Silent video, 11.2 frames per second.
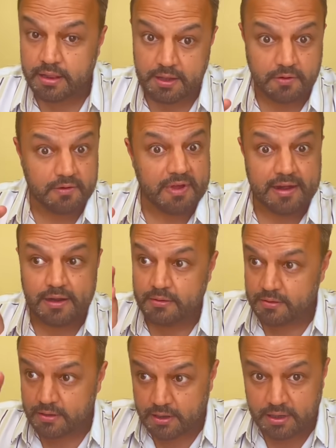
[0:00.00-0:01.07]
They could have
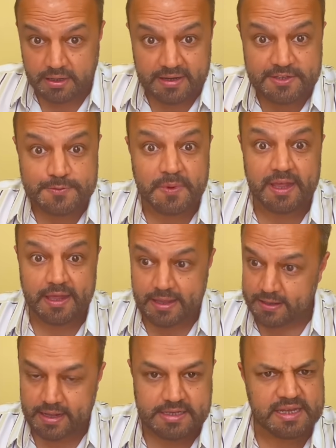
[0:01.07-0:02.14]
added a display,
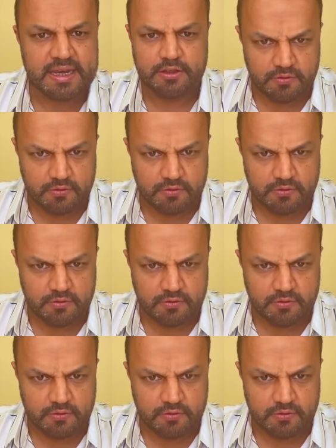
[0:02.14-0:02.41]
an LCD.